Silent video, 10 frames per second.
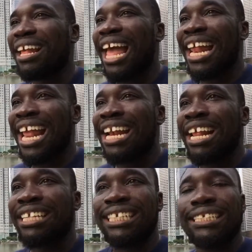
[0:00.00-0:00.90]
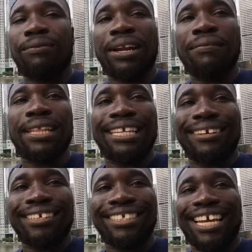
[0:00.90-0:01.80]
and it seems that whatever they
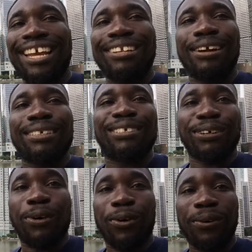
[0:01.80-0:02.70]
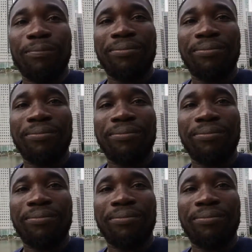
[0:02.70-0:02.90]
touch turns to gold.